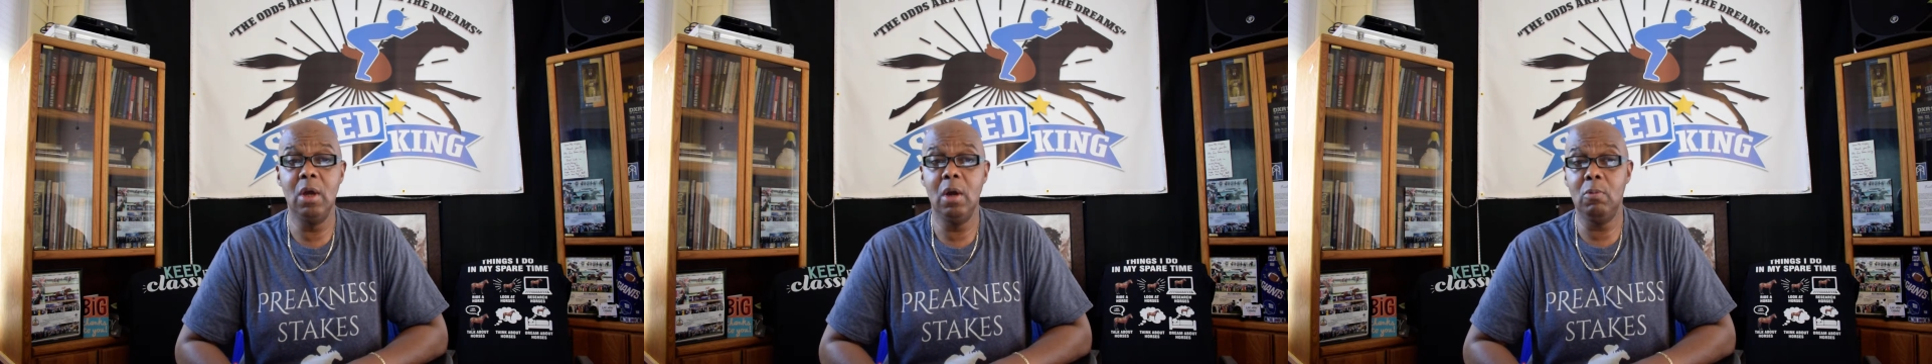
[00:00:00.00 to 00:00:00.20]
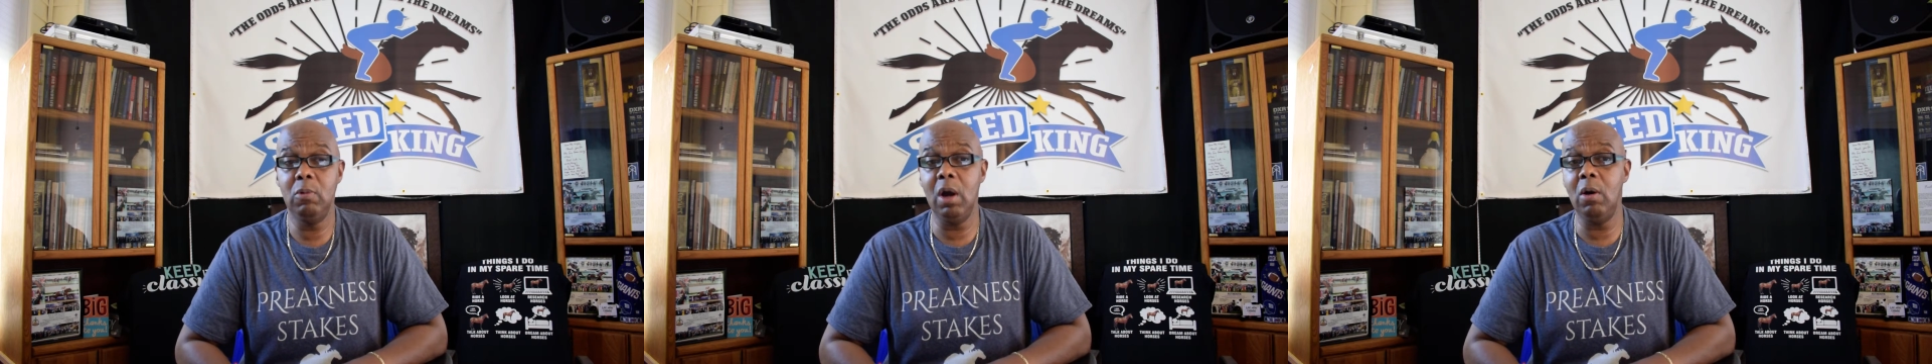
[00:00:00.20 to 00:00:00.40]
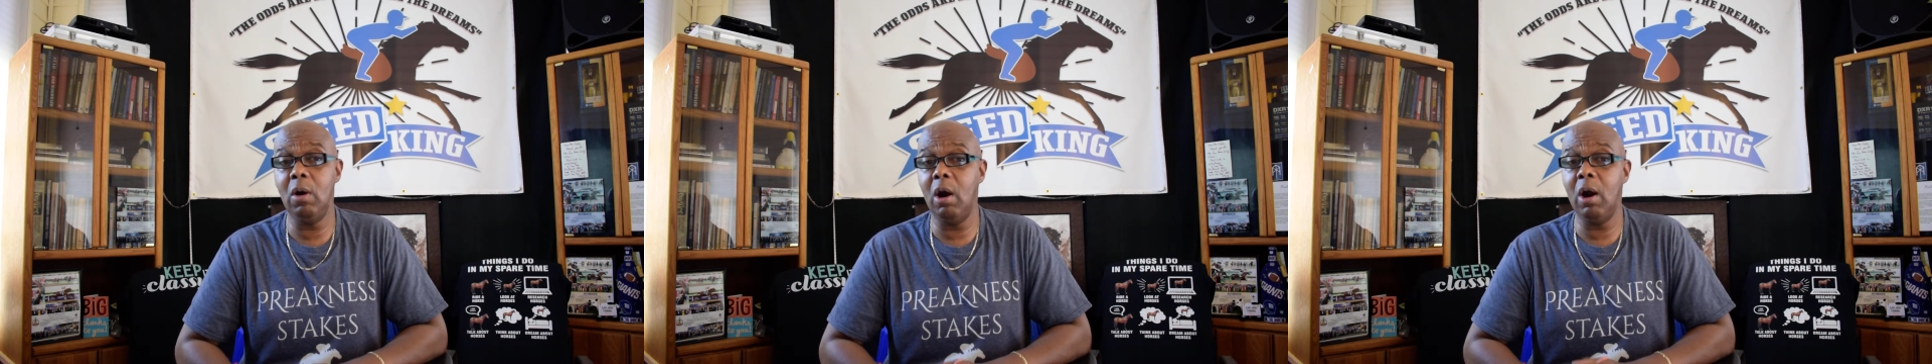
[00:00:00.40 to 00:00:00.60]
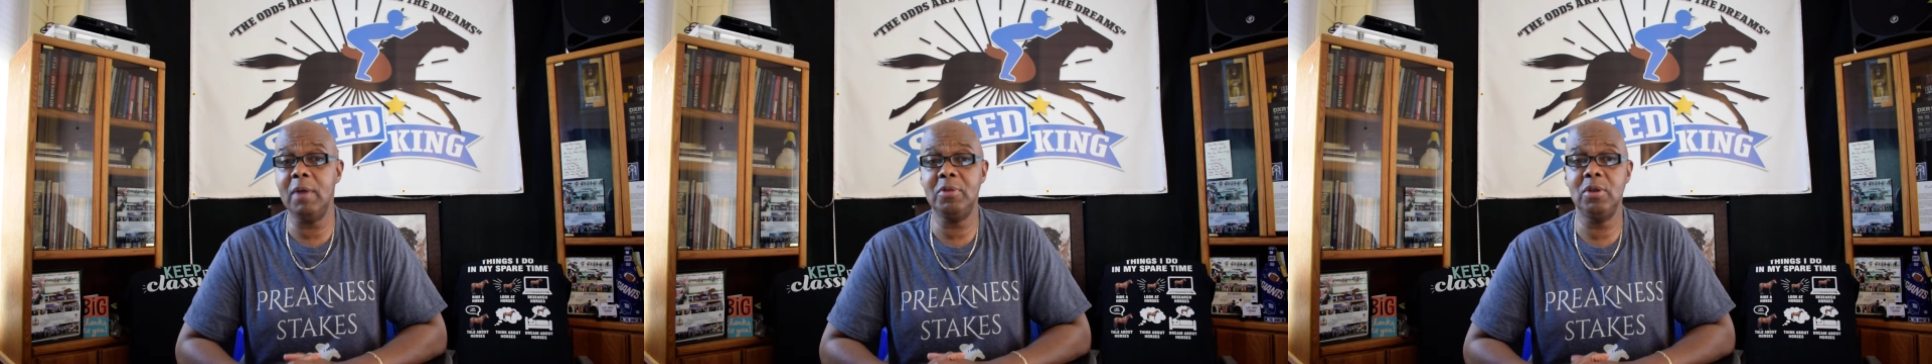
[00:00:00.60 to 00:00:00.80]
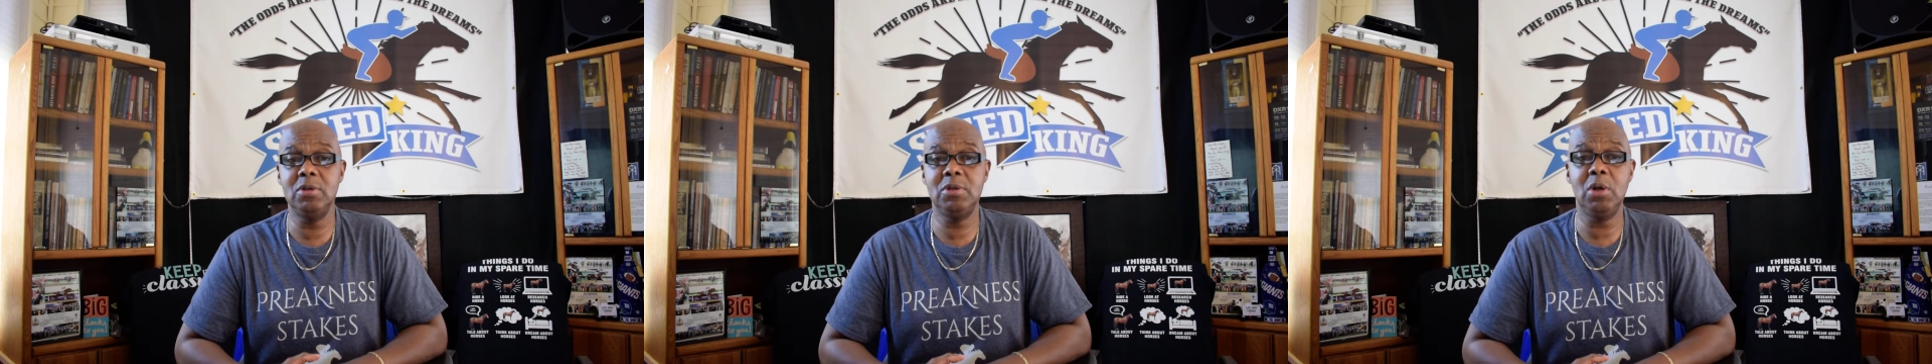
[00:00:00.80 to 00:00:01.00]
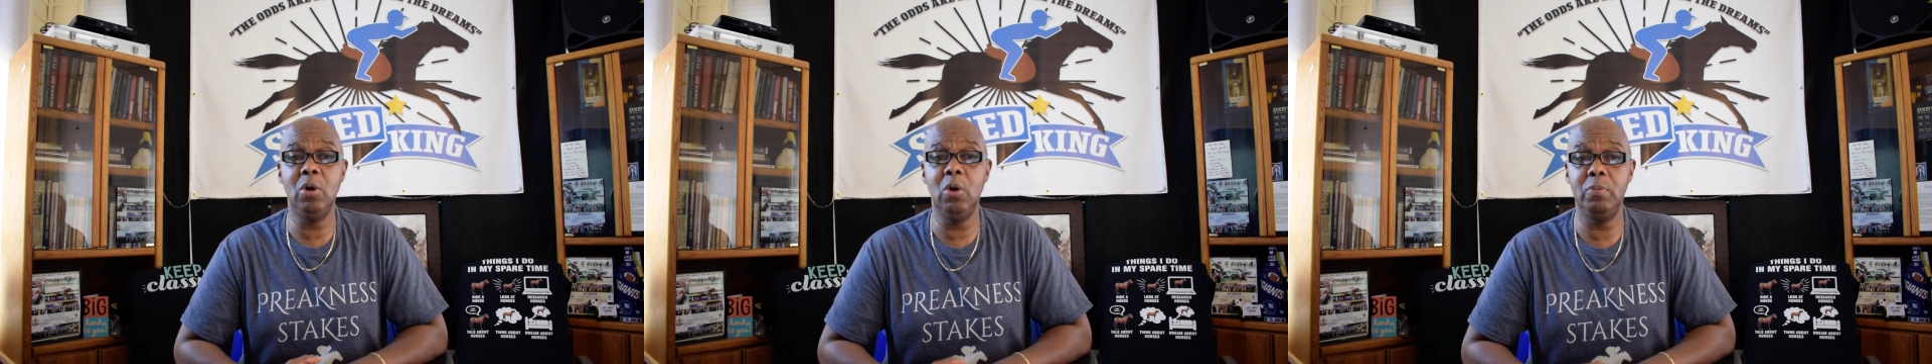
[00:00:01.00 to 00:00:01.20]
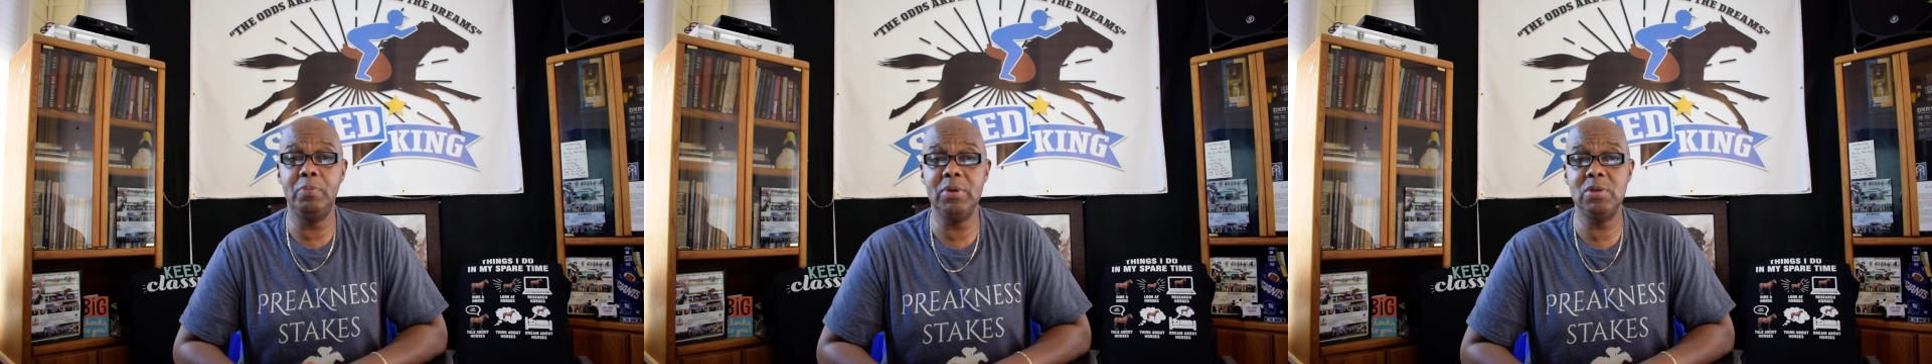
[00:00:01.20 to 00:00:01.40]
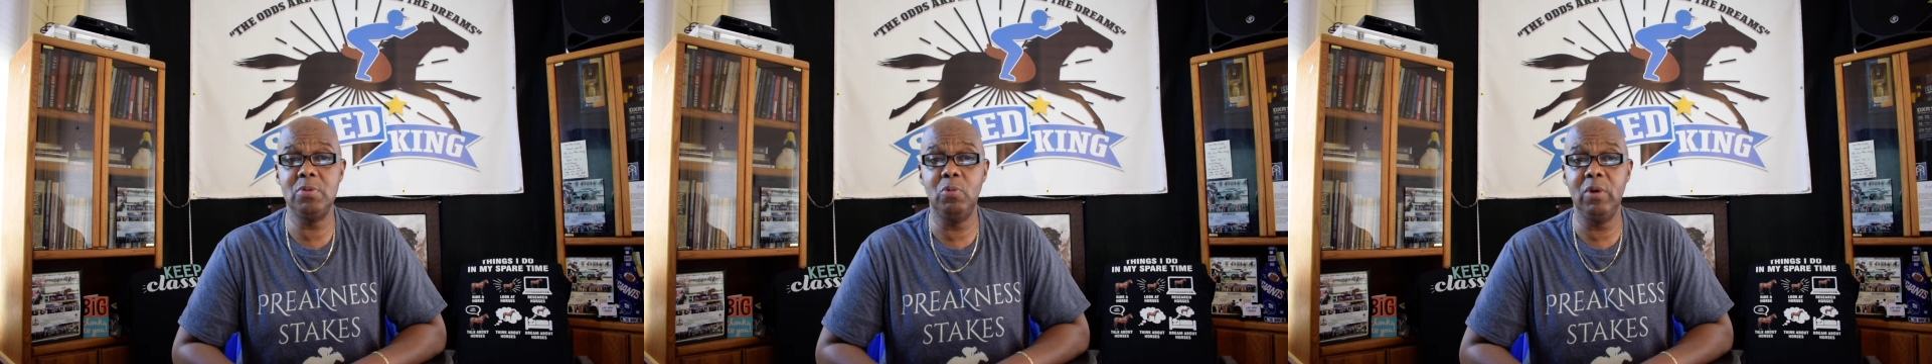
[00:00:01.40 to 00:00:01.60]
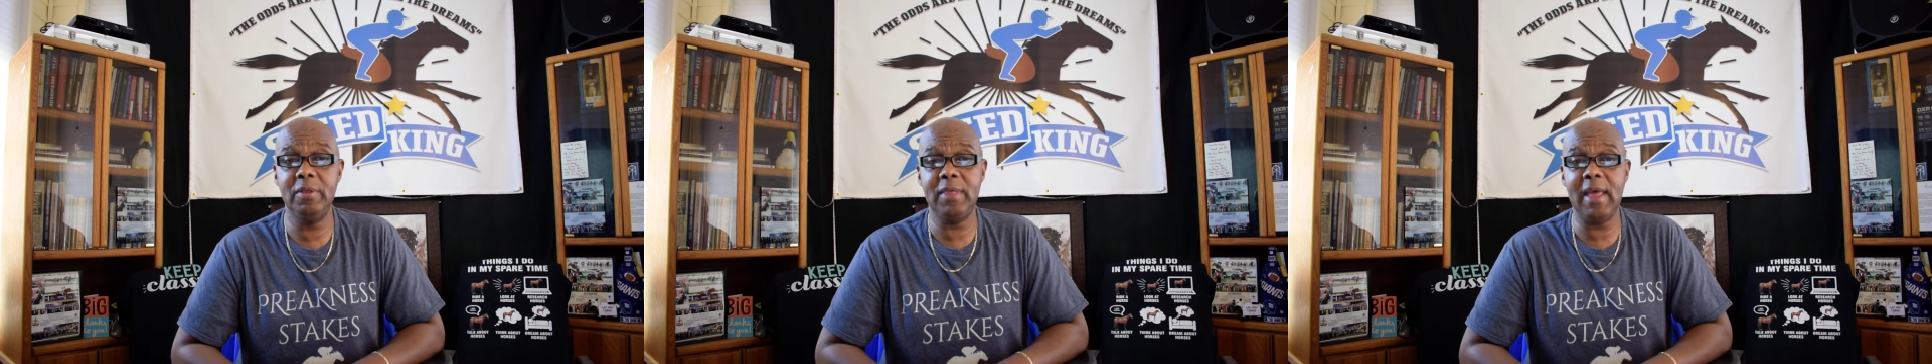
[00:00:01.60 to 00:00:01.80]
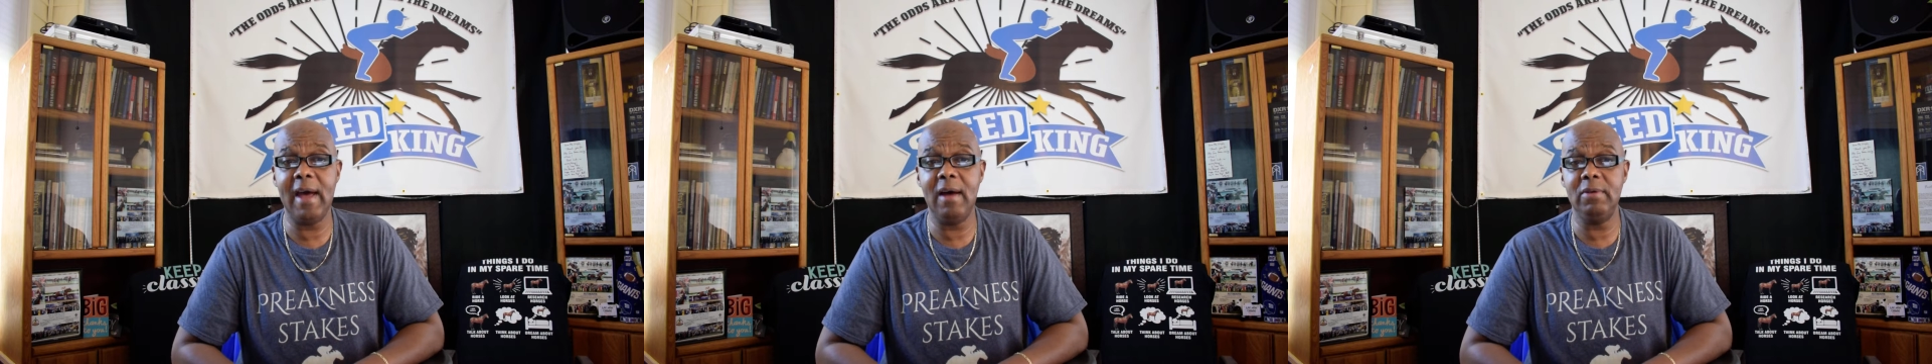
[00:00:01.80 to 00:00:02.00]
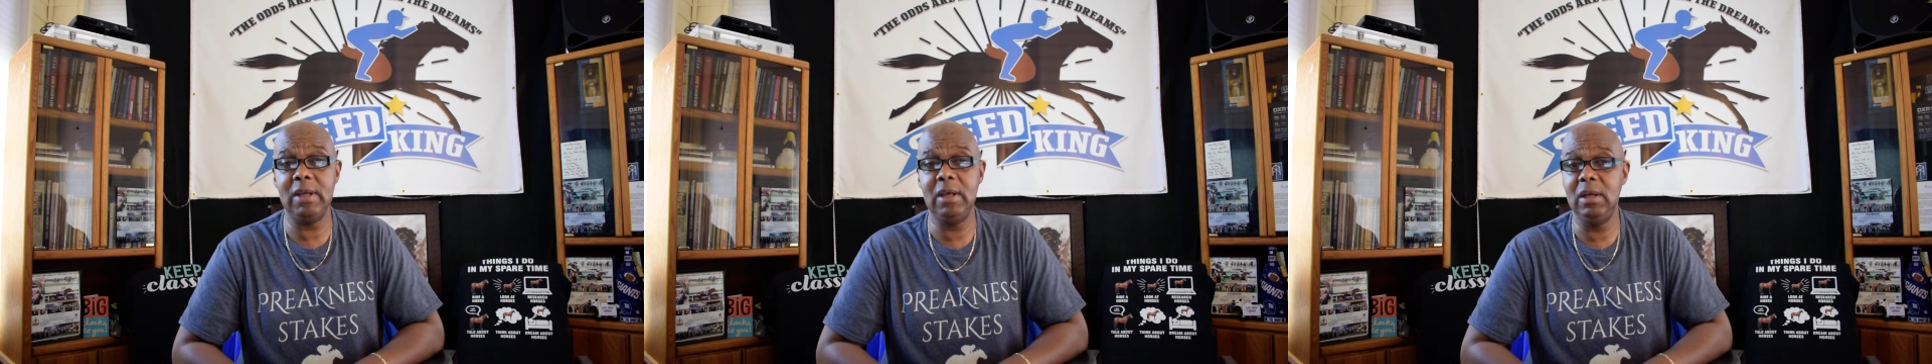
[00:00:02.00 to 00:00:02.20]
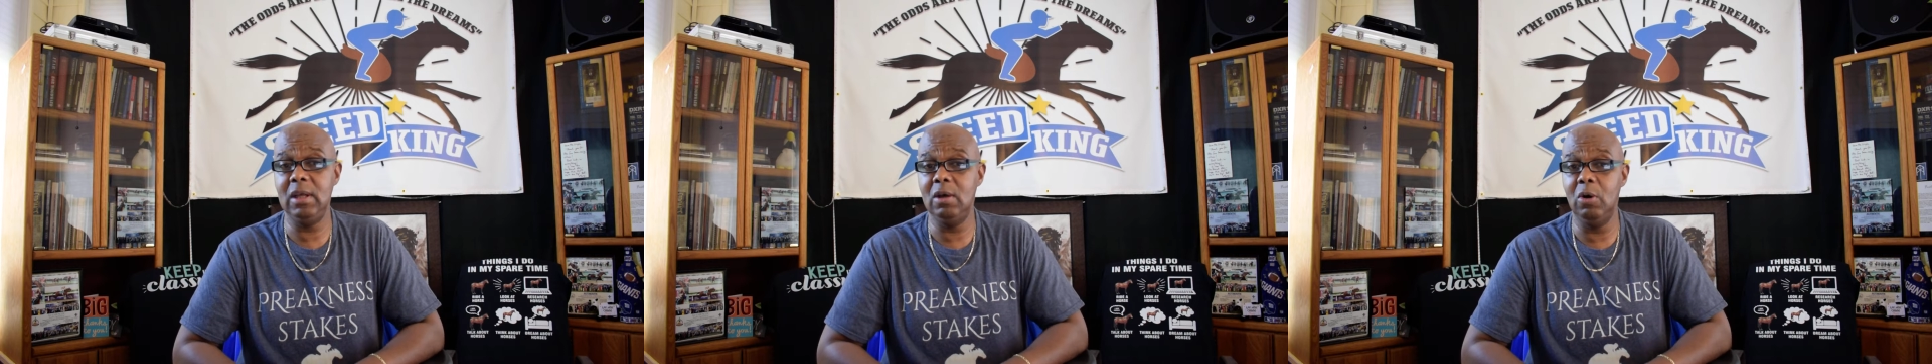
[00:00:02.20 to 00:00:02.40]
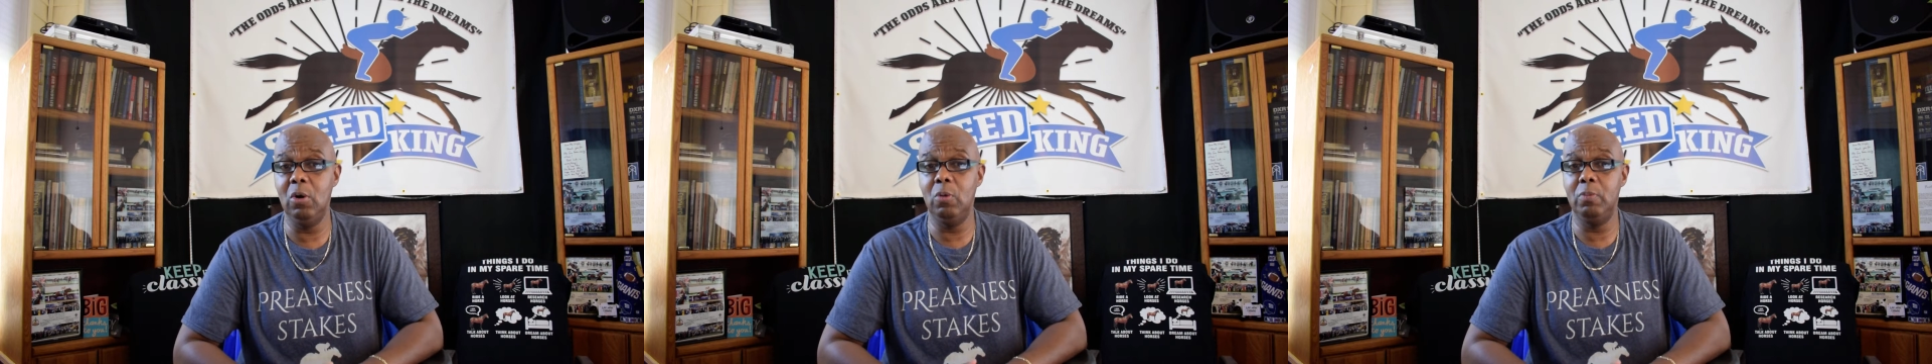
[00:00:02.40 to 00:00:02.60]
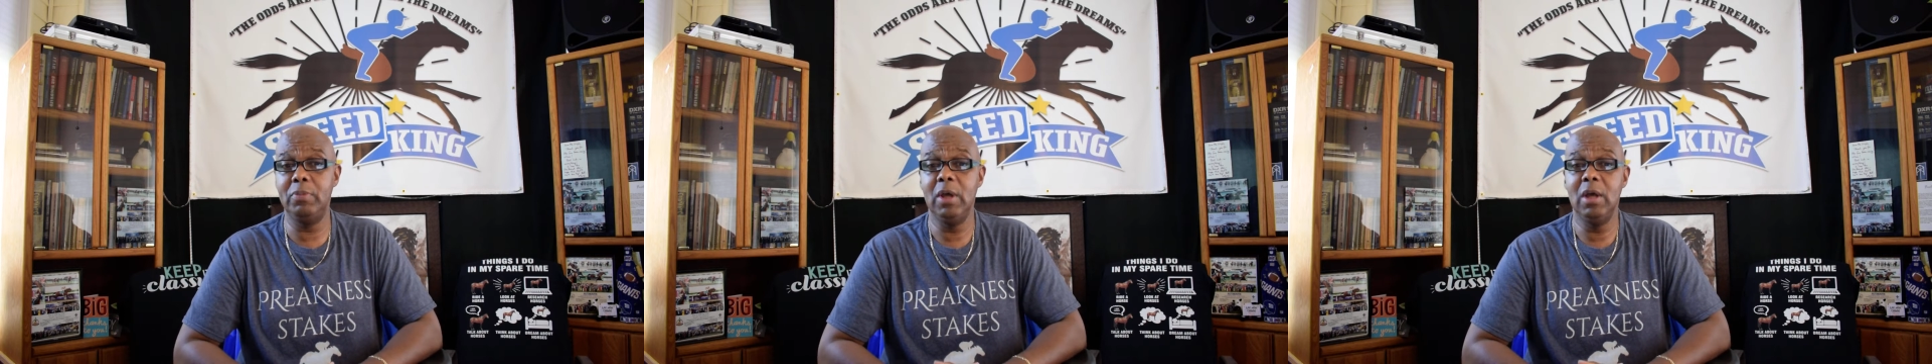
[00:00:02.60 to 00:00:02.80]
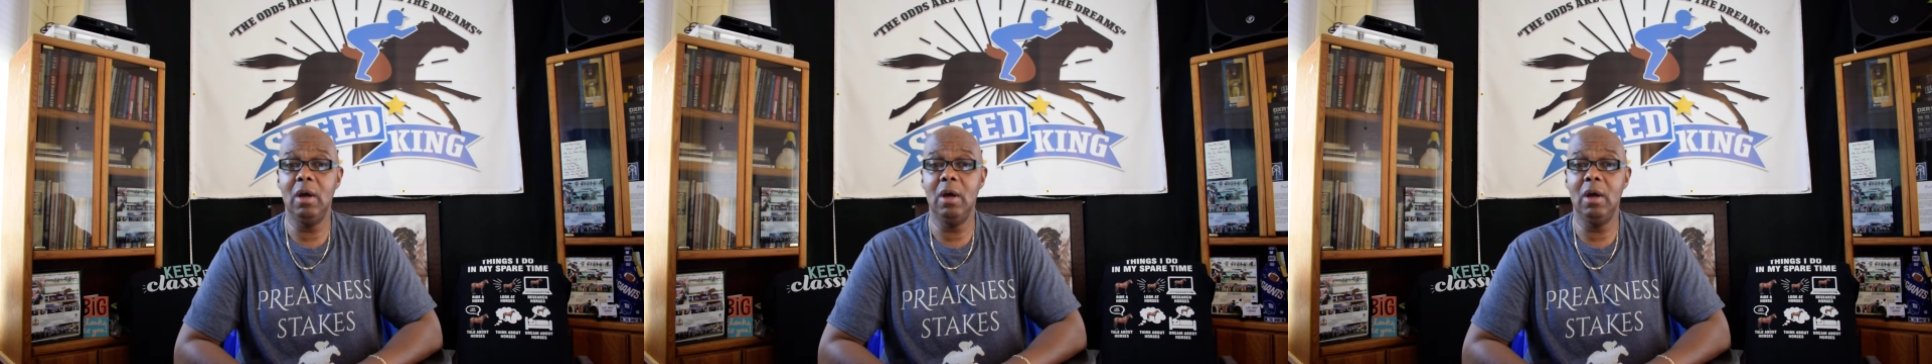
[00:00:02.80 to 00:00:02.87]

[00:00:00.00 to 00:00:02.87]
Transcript: Well, Arthur's Hope is without any hope